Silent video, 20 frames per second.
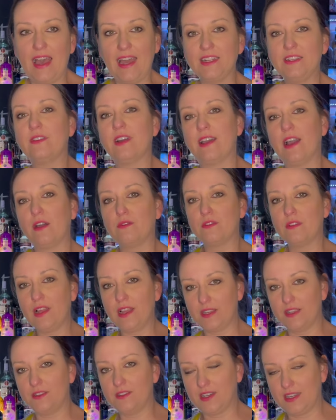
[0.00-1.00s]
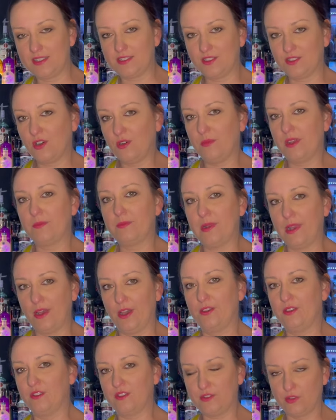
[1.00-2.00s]
Anyway, I would like you guys to comment below
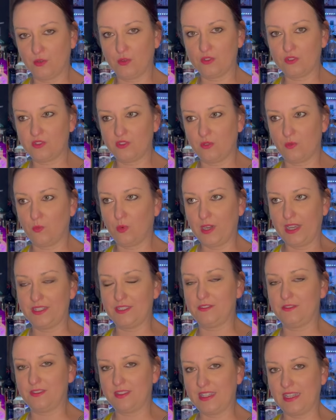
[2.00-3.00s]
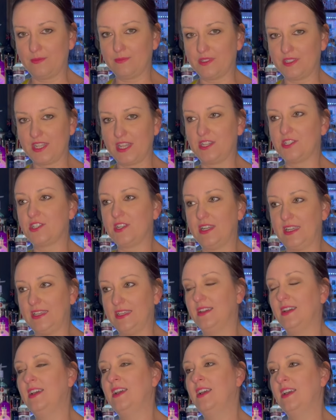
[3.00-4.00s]
your thoughts on why do you think potentially